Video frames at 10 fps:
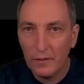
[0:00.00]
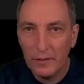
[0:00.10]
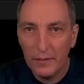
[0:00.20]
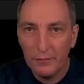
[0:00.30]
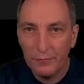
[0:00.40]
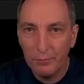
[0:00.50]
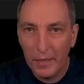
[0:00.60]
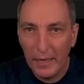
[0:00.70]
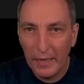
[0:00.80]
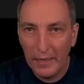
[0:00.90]
if
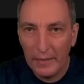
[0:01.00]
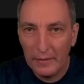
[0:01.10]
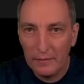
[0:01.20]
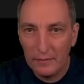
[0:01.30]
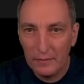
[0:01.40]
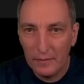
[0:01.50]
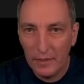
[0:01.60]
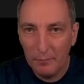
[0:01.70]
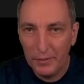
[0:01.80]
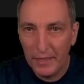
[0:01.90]
my
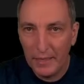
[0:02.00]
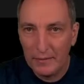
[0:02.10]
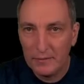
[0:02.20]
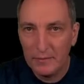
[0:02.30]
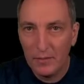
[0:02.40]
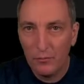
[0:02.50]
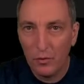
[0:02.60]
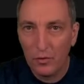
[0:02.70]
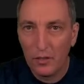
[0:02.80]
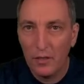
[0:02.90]
APIs still
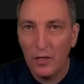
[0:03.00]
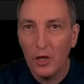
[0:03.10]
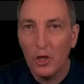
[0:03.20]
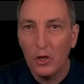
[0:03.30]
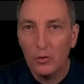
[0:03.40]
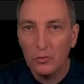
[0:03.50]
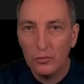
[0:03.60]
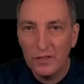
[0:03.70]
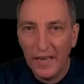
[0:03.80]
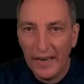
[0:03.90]
work.
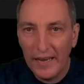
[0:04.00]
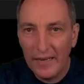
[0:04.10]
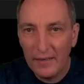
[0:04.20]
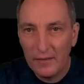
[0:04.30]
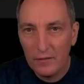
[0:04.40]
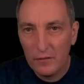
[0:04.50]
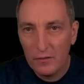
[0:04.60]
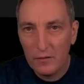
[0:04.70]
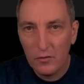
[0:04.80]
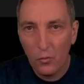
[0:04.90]
Today,
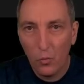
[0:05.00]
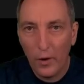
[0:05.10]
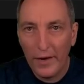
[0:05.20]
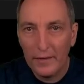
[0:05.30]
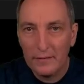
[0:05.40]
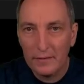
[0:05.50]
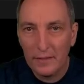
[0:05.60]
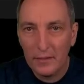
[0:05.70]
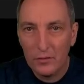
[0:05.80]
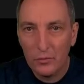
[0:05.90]
the way that
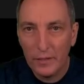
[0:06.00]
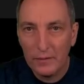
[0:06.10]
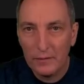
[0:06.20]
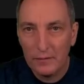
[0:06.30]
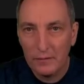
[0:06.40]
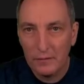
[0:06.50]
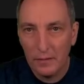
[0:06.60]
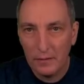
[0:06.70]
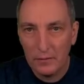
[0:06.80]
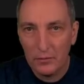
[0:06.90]
I do it,
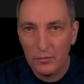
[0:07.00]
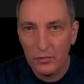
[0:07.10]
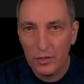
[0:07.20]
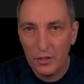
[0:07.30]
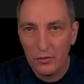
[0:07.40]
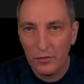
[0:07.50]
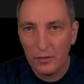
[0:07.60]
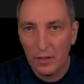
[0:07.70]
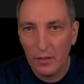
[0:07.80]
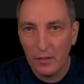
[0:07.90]
and it's going to change over
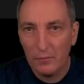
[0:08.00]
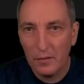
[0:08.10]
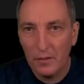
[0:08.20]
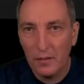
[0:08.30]
time,